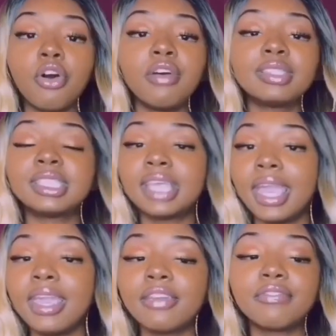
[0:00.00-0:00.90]
off.
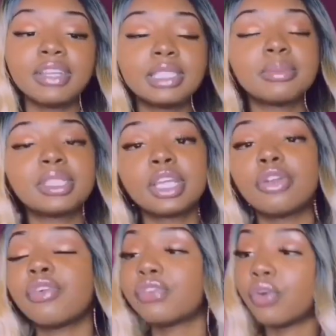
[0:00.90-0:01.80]
Take
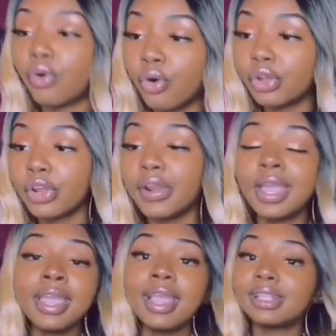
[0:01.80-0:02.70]
50% off your order,
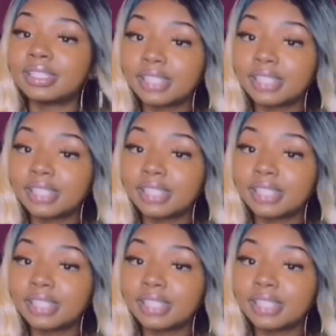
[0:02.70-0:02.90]
and